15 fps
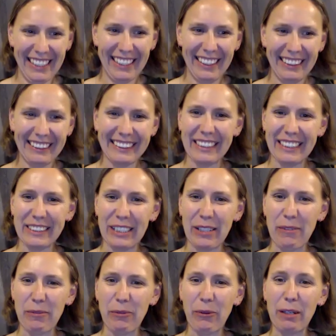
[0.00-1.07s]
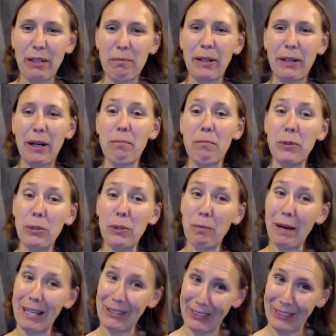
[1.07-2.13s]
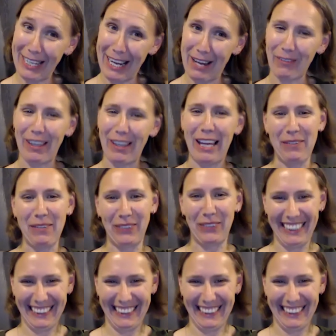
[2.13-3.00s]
He says, what about a mobile cath lab?